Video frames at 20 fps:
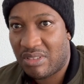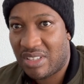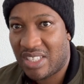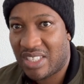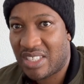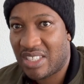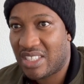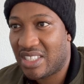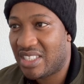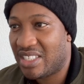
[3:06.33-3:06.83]

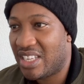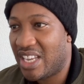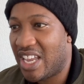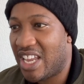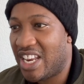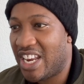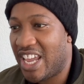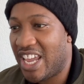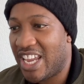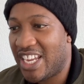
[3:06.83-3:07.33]
this is
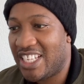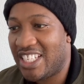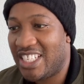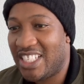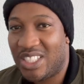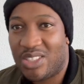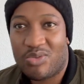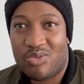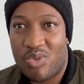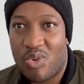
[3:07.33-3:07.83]
an
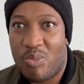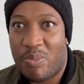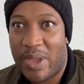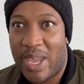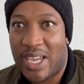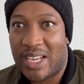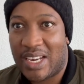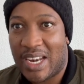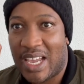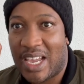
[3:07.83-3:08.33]
80s
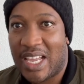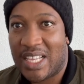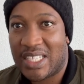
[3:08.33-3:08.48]
throwback like i